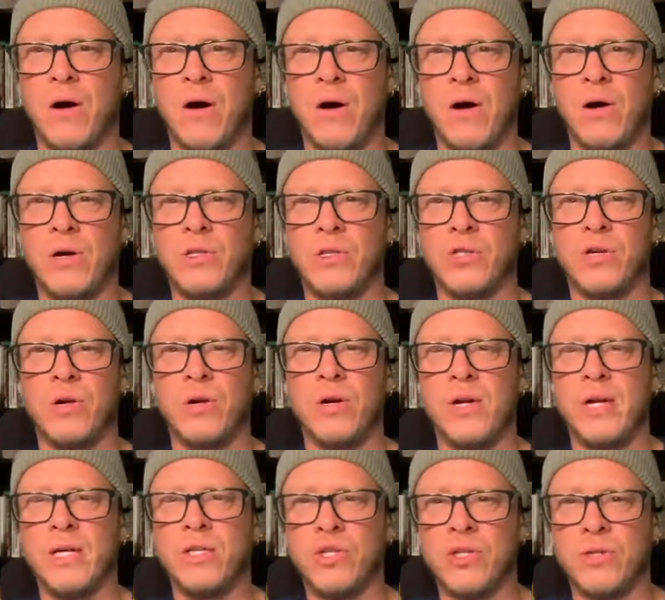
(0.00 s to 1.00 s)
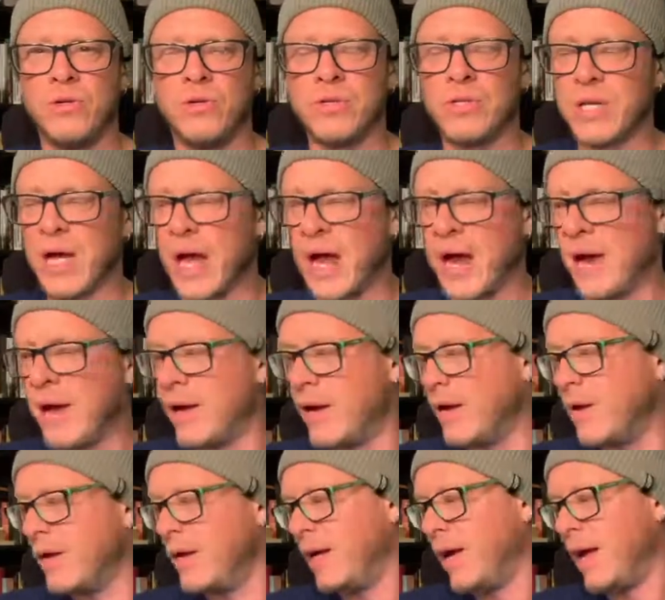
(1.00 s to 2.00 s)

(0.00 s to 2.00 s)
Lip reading: on certain issues, and